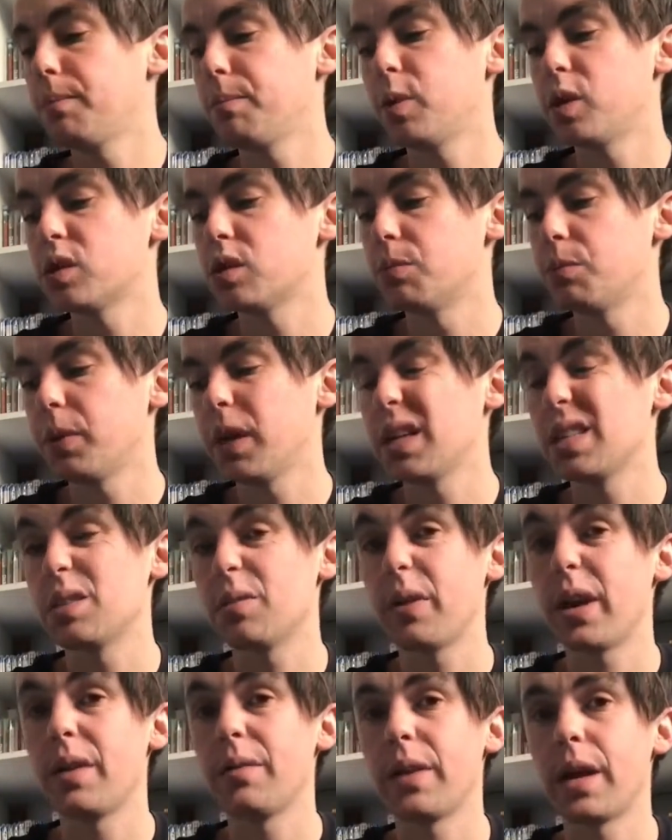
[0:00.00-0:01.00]
Wasn't the
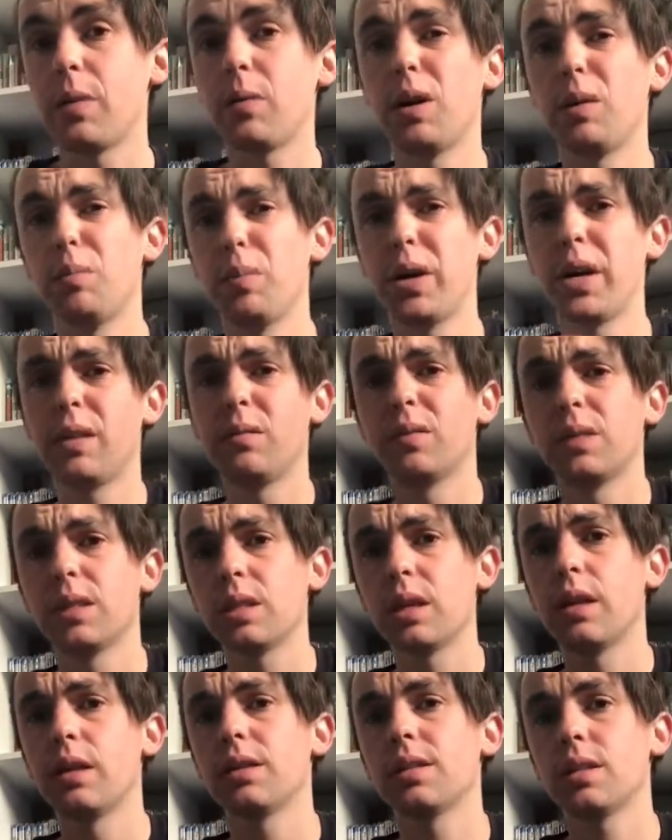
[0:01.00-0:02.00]
biggest fan of that one, but I haven't
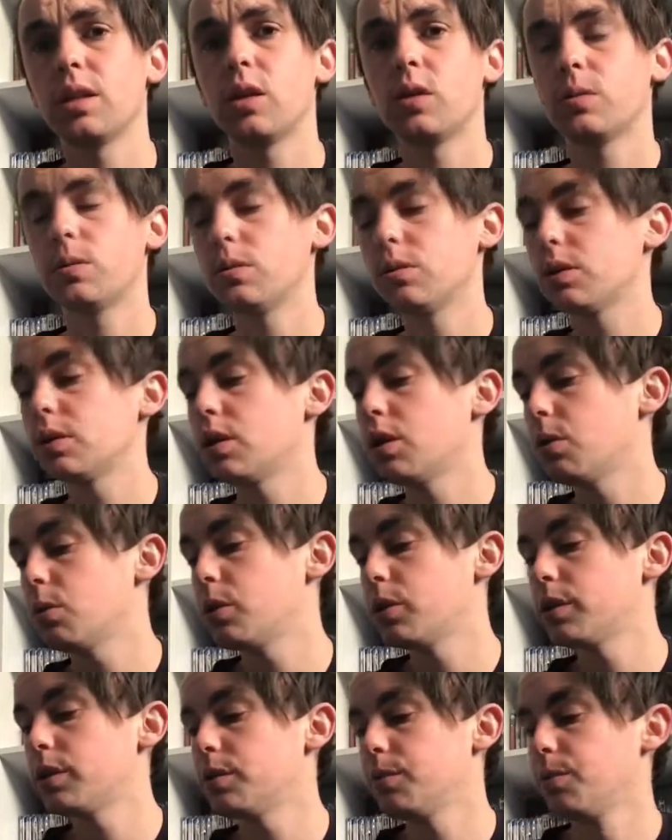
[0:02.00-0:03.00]
seen the sequel, so I
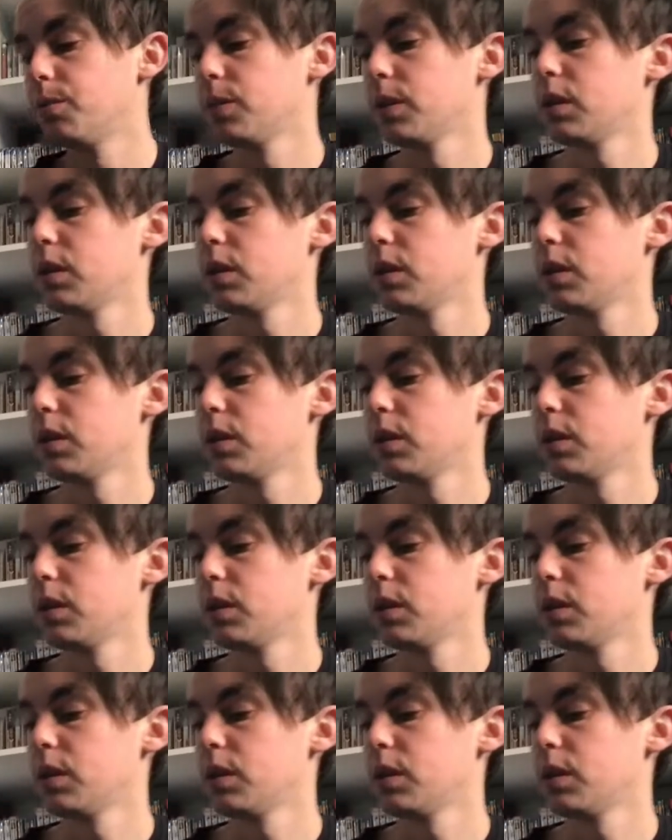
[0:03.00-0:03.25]
want to